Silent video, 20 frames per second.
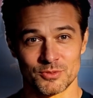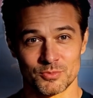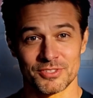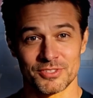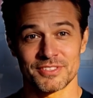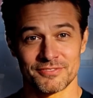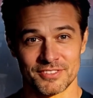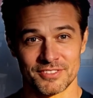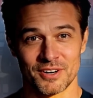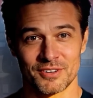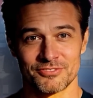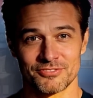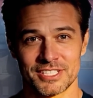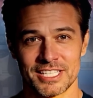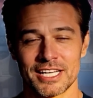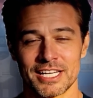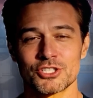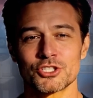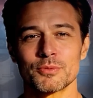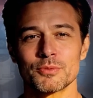with the
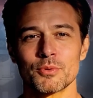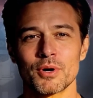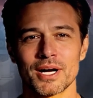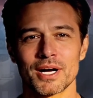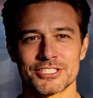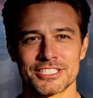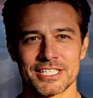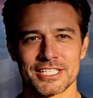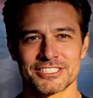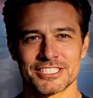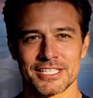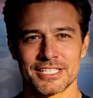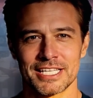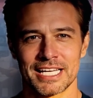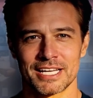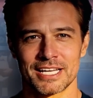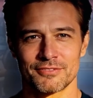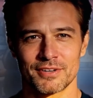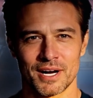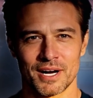verification process and
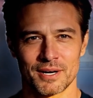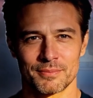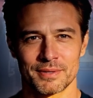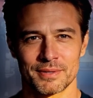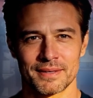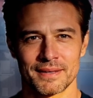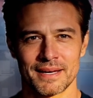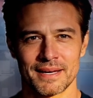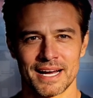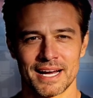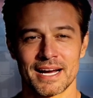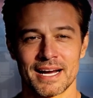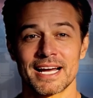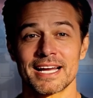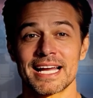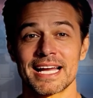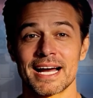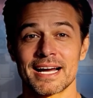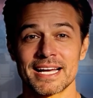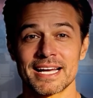gave up. And I
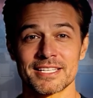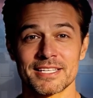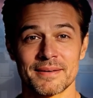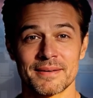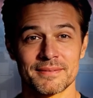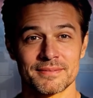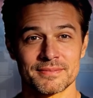get it.